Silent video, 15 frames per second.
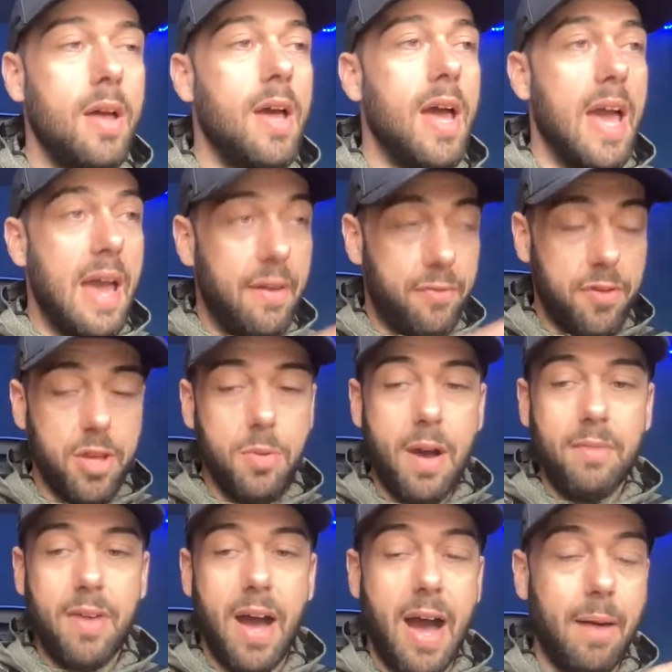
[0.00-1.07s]
If you
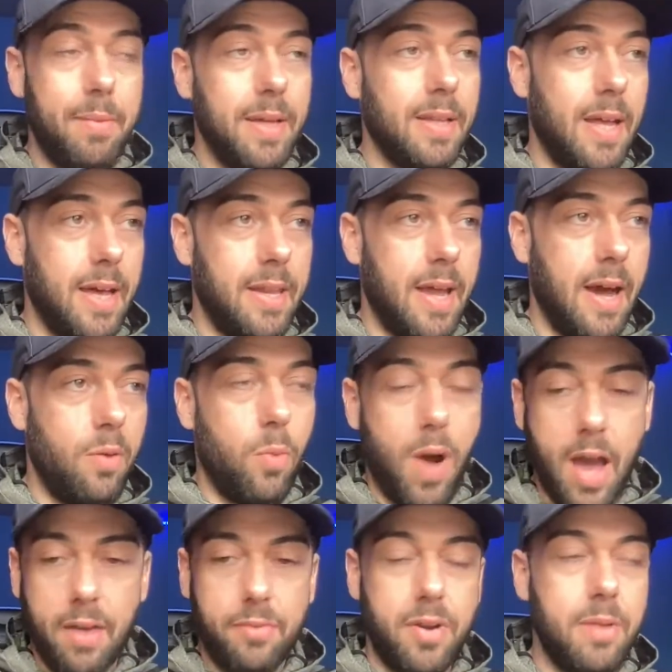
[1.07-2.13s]
have a habit like that,
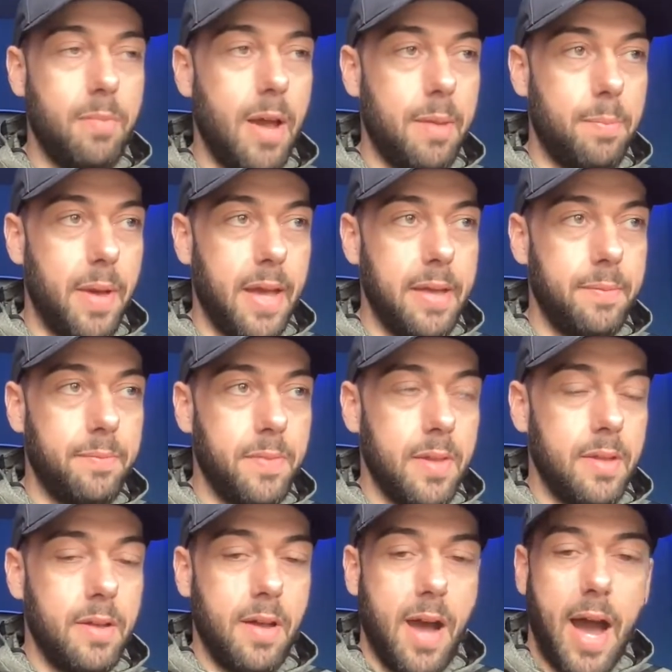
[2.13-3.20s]
whatever it may be,
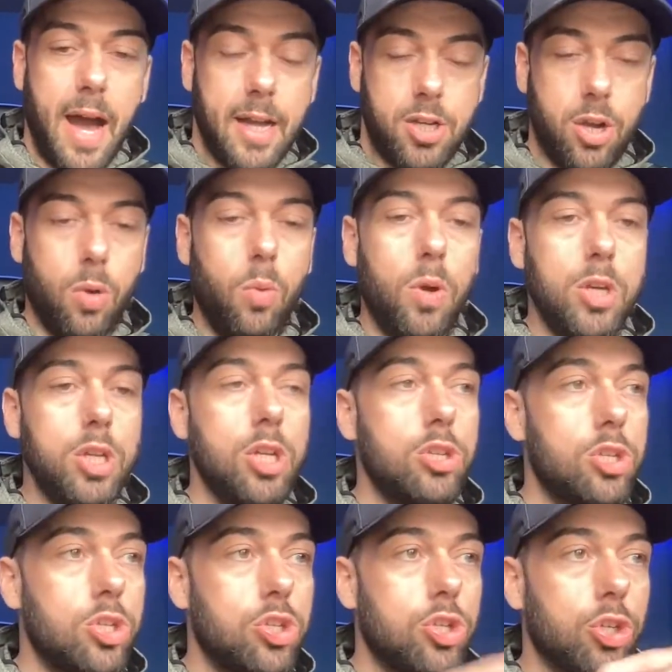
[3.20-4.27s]
I don't want you
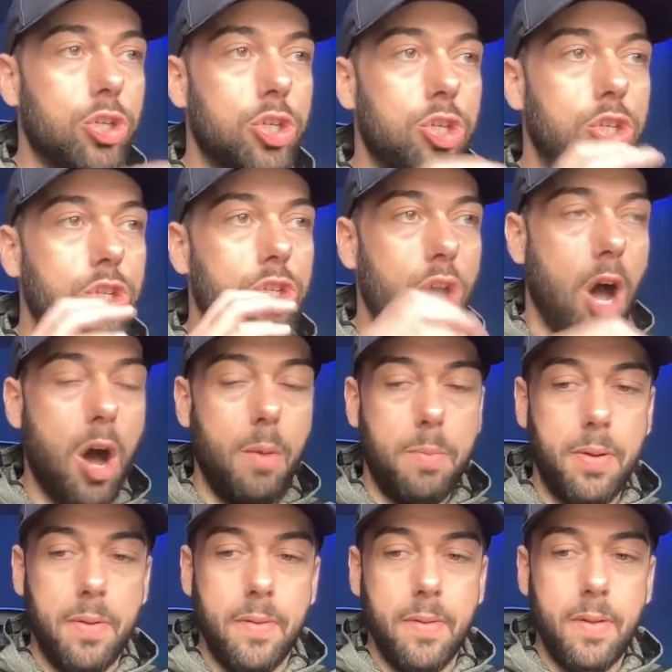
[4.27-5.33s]
to just
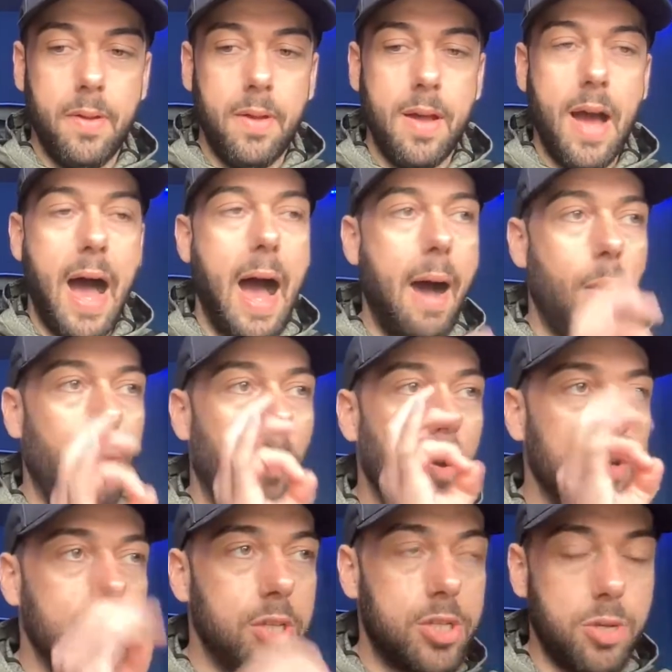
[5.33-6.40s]
stop. I
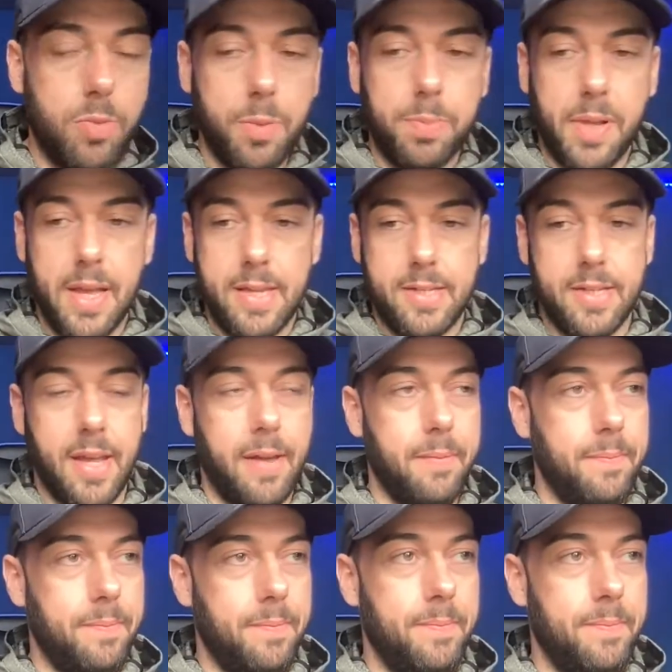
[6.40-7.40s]
want you to replace it.